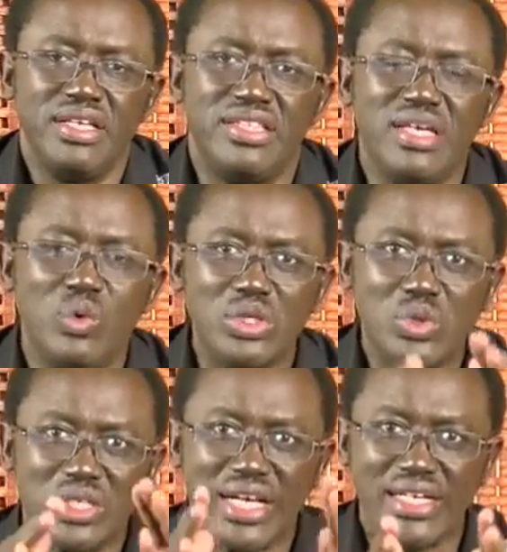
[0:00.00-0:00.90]
They want to
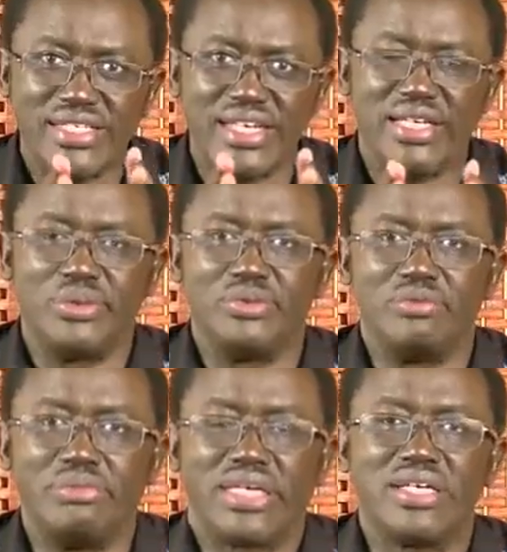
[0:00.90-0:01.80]
cut down
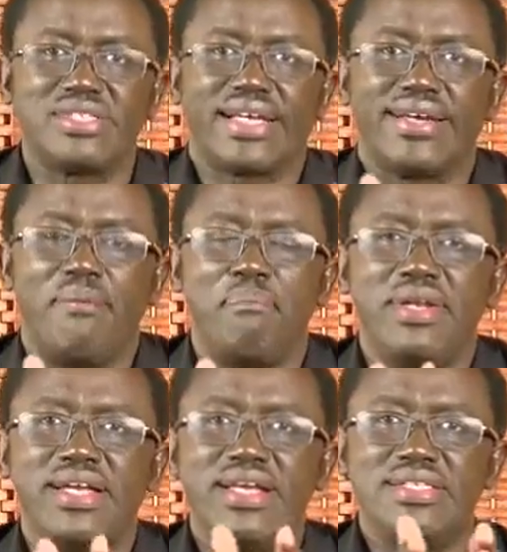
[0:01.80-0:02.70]
because the
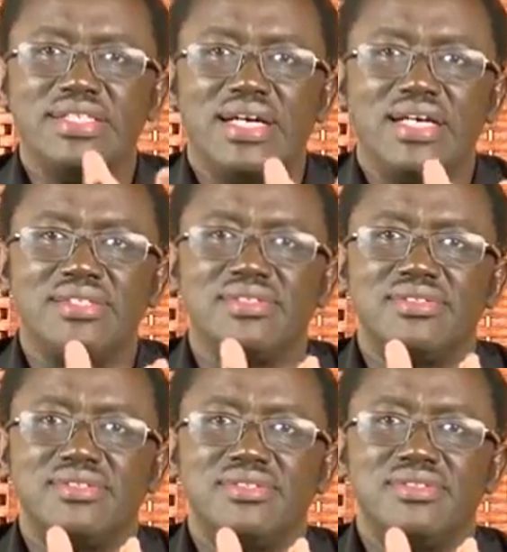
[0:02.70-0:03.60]
company is not
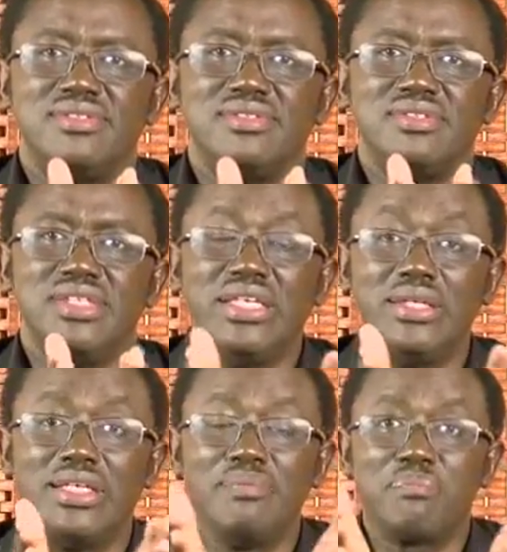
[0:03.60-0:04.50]

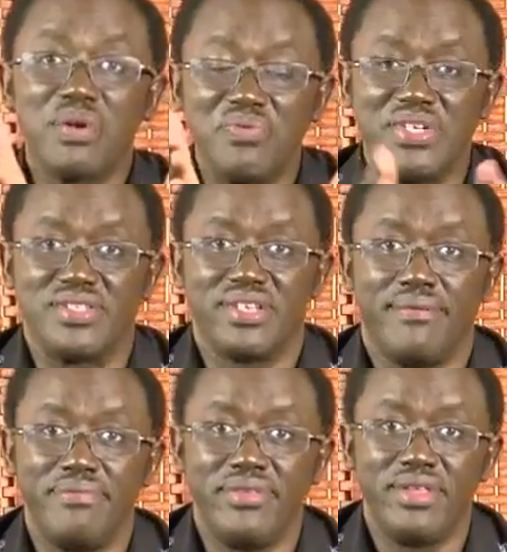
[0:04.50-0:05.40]
yielding profits.
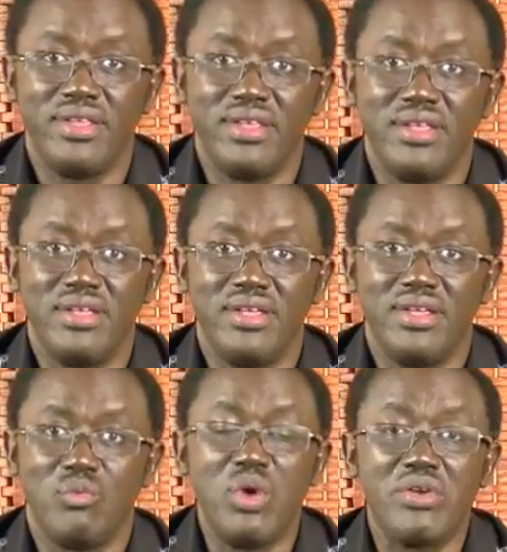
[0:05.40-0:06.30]

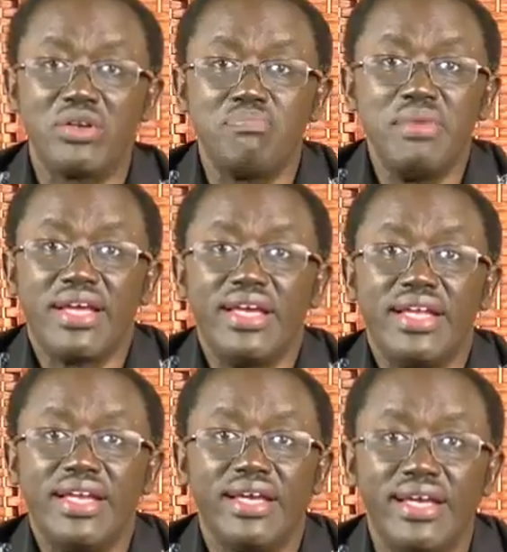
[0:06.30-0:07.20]
We're not making
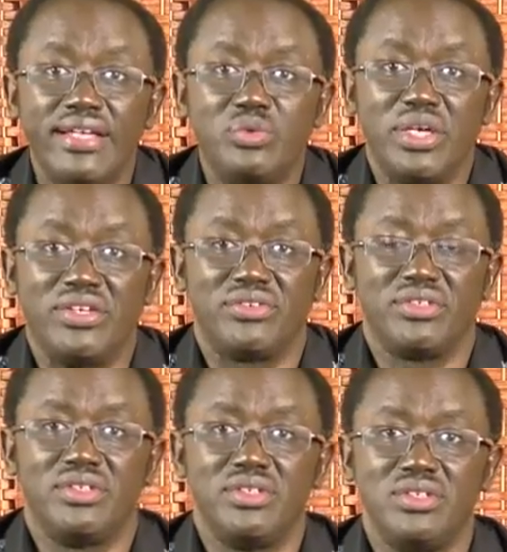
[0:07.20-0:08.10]
any headways.
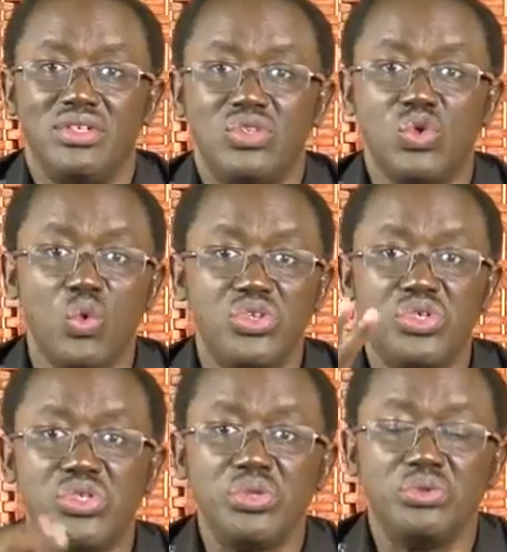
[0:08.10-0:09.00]
So what
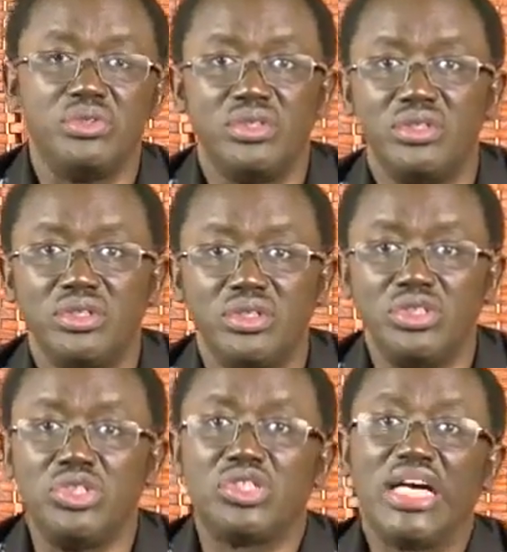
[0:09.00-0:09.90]
do?
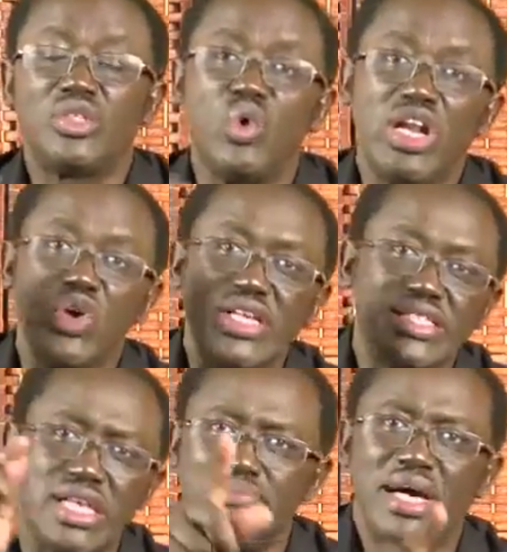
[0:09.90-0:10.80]
You got to annoy
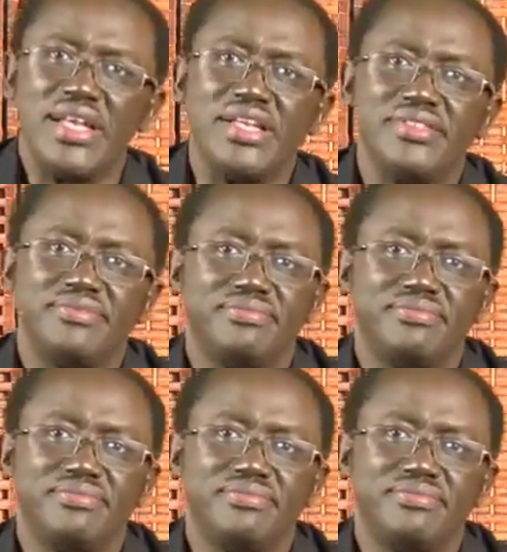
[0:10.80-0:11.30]
somebody.